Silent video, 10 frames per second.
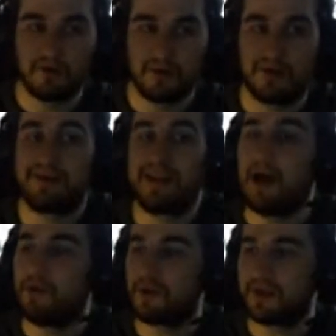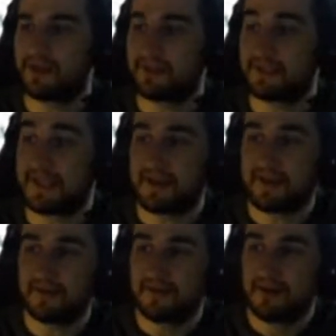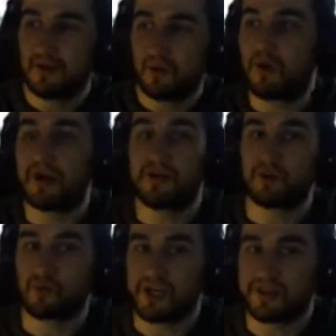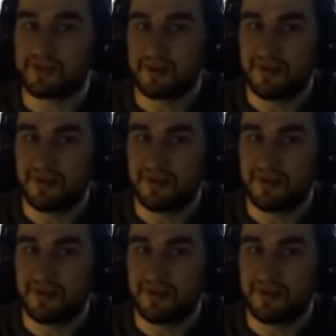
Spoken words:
and now you can understand why you read